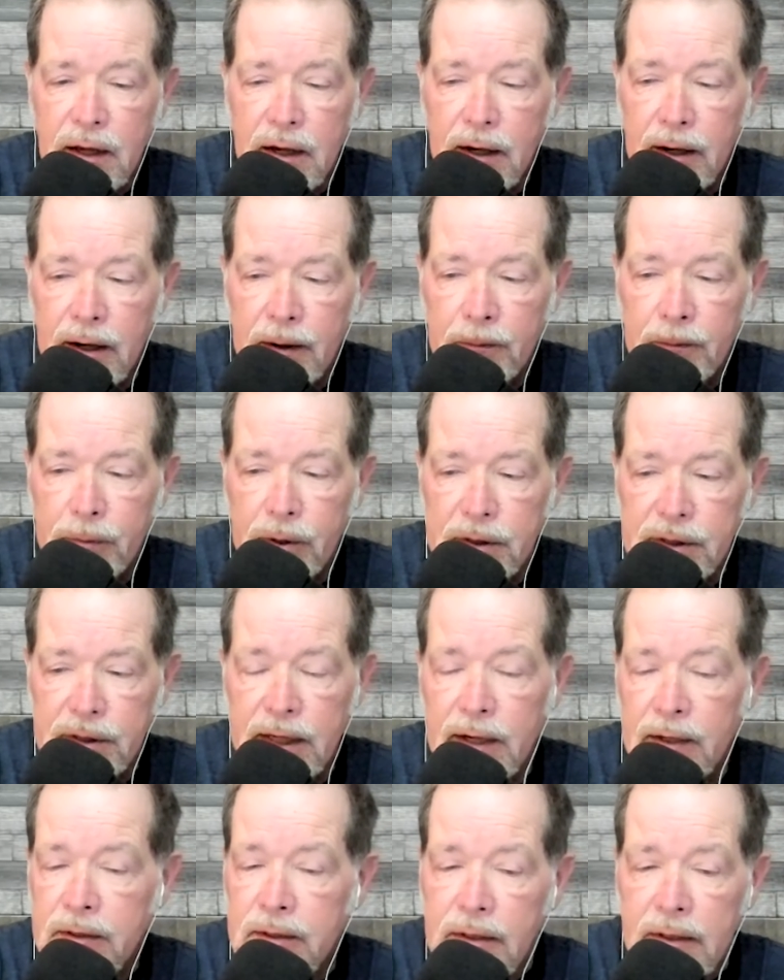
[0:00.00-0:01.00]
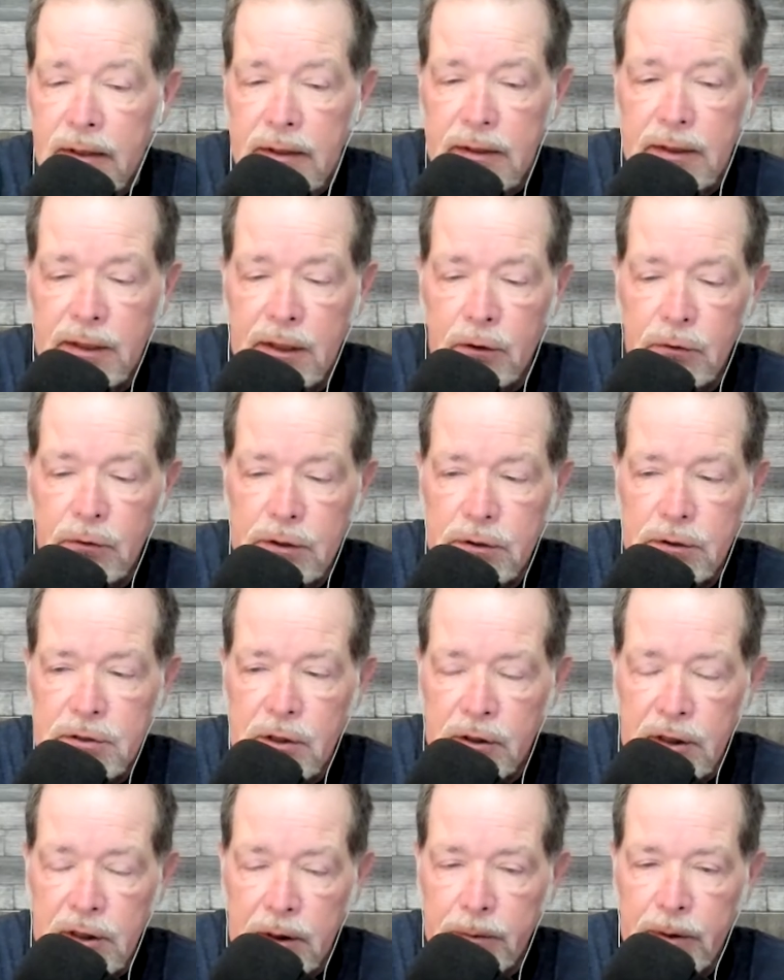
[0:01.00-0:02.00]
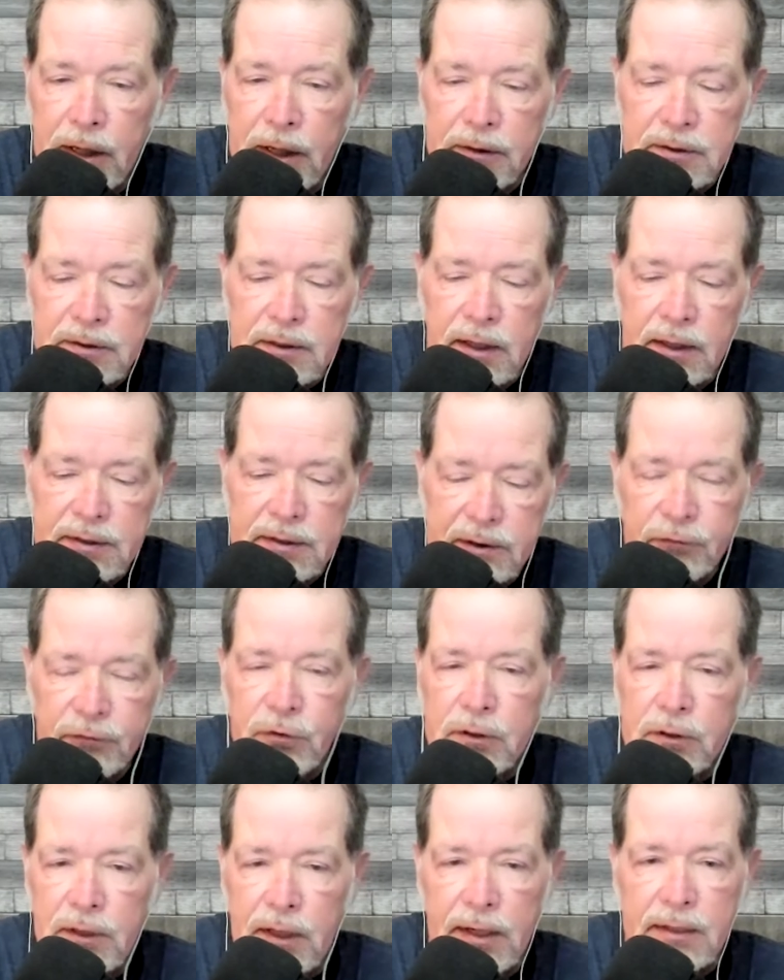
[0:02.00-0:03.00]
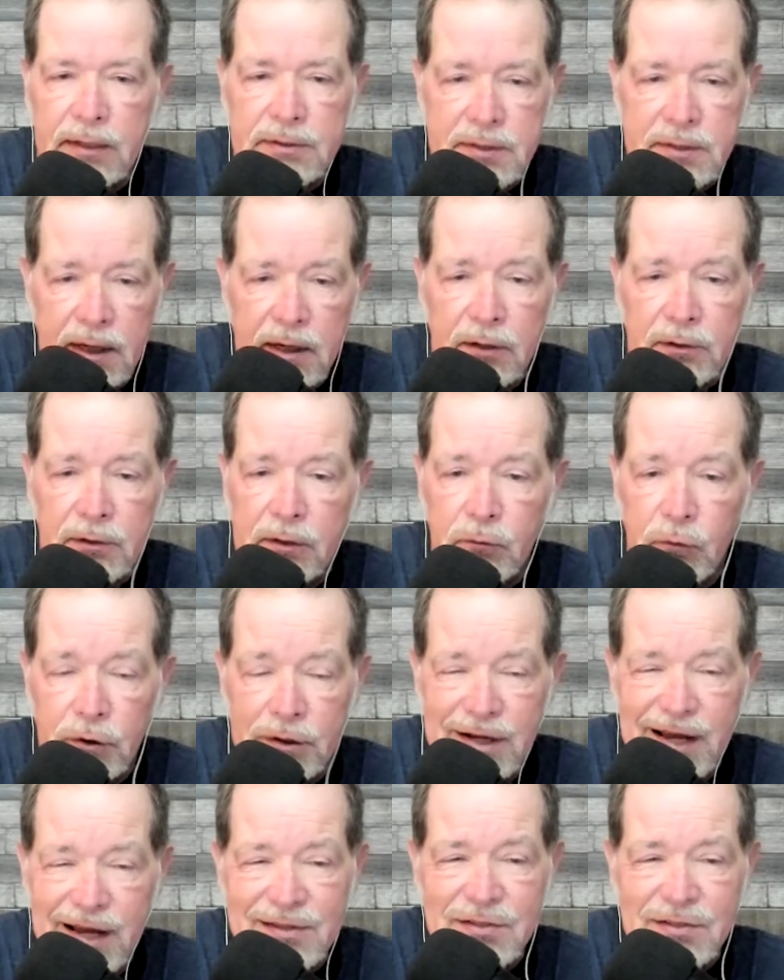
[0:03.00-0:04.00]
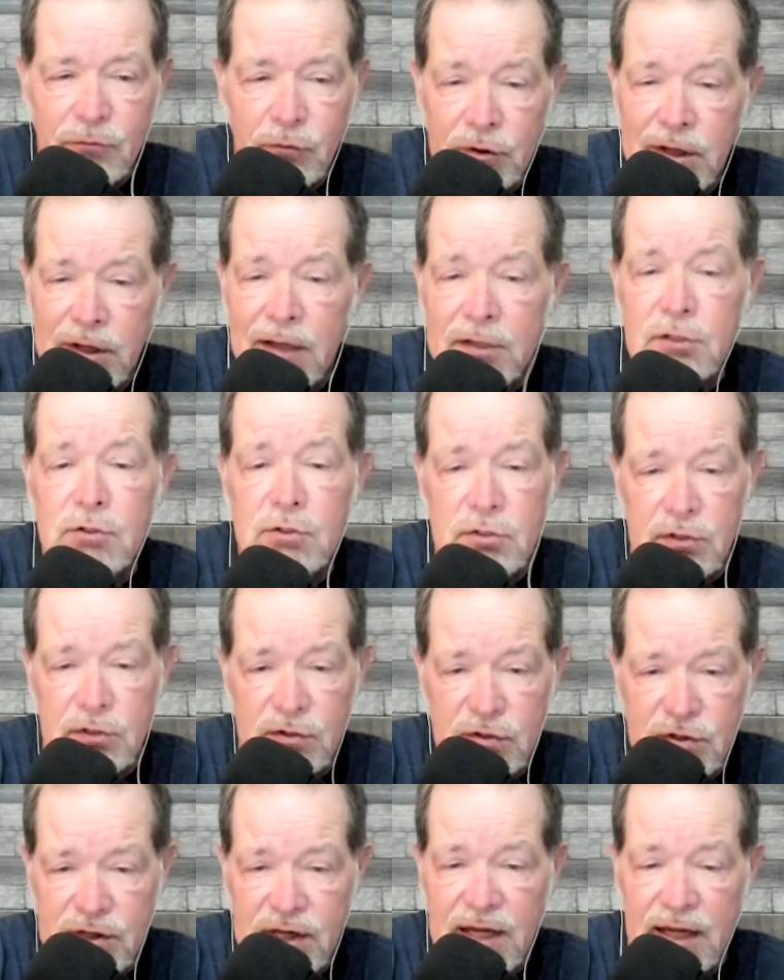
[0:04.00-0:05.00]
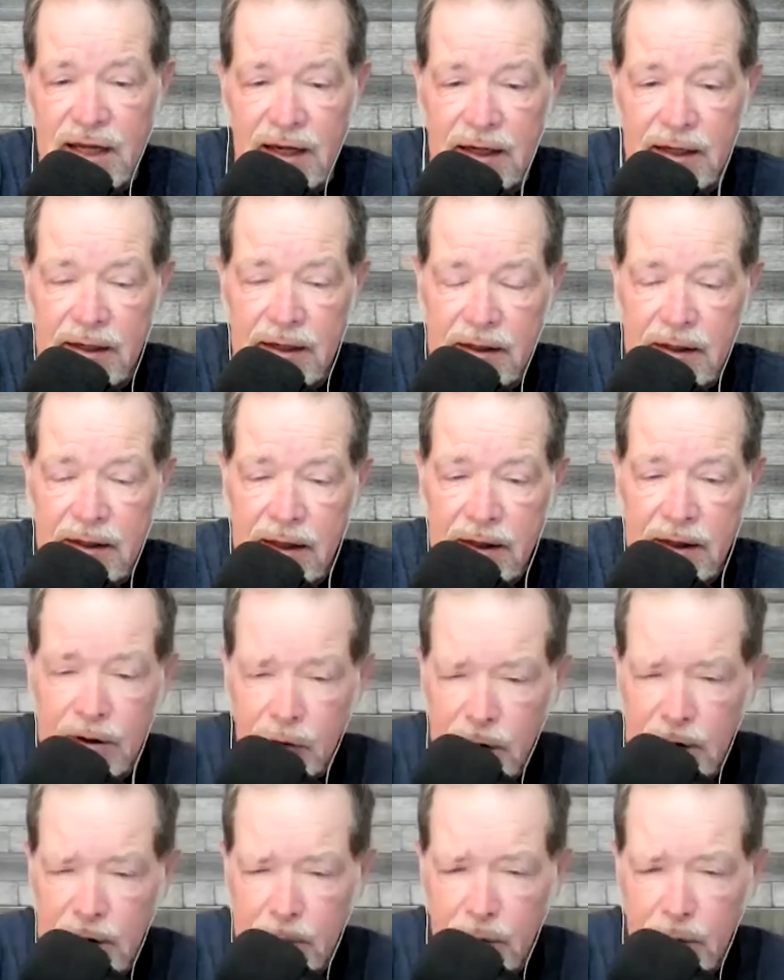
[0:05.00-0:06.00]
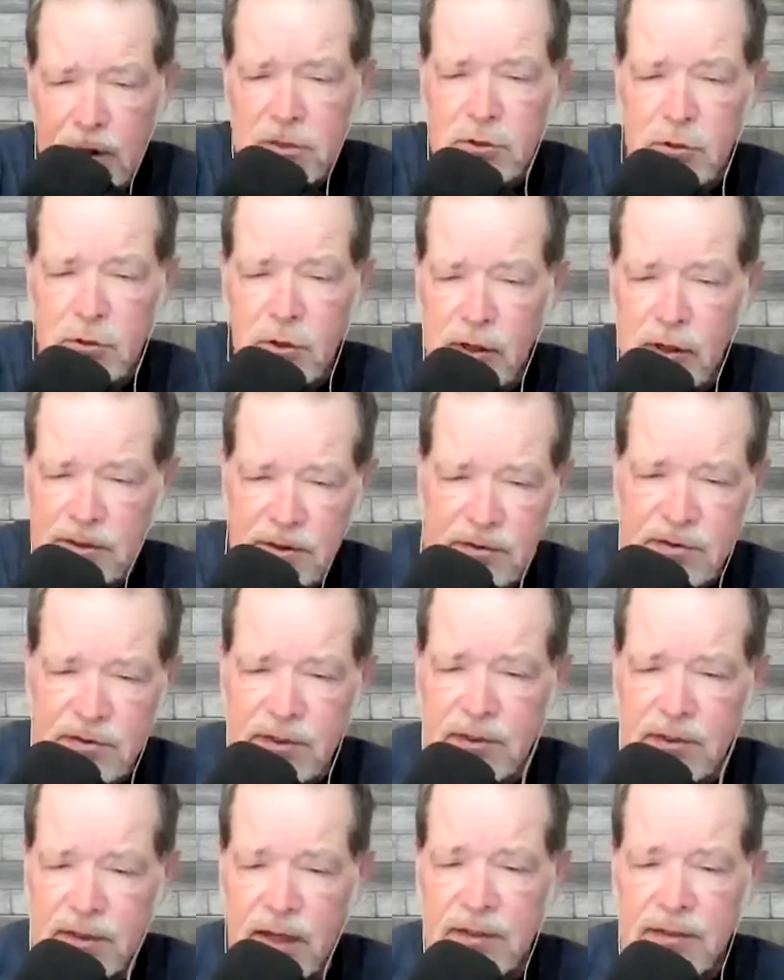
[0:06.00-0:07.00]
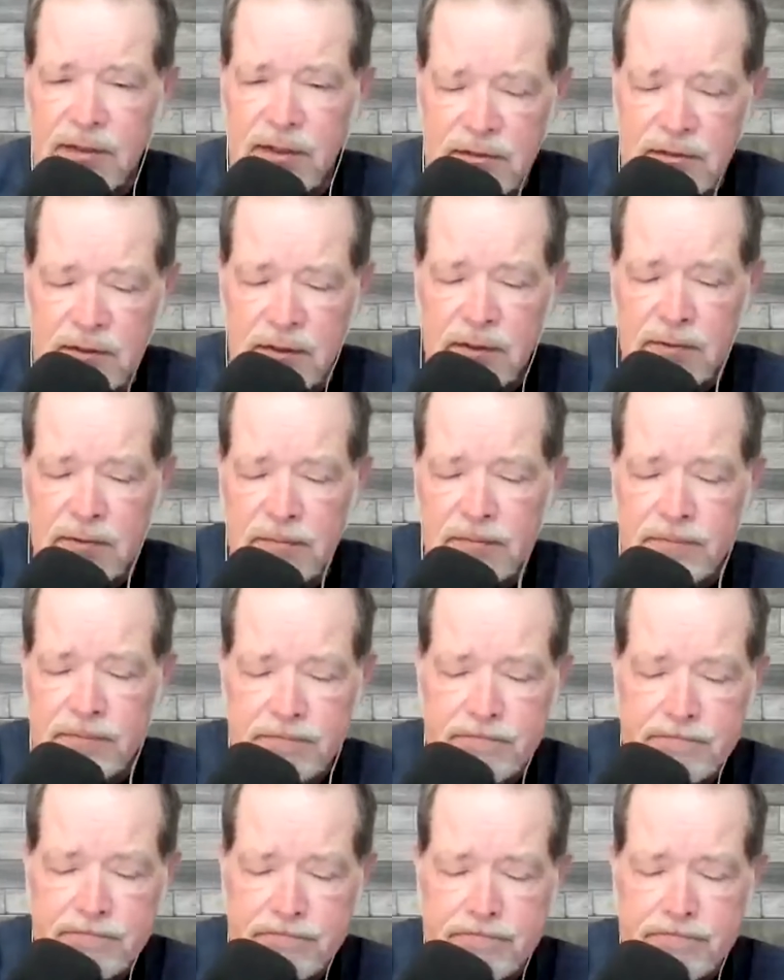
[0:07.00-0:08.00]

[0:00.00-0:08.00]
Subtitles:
But yeah, you're talking about a different clientele that we're not used to seeing, and it really breaks your heart to see that, doesn't it?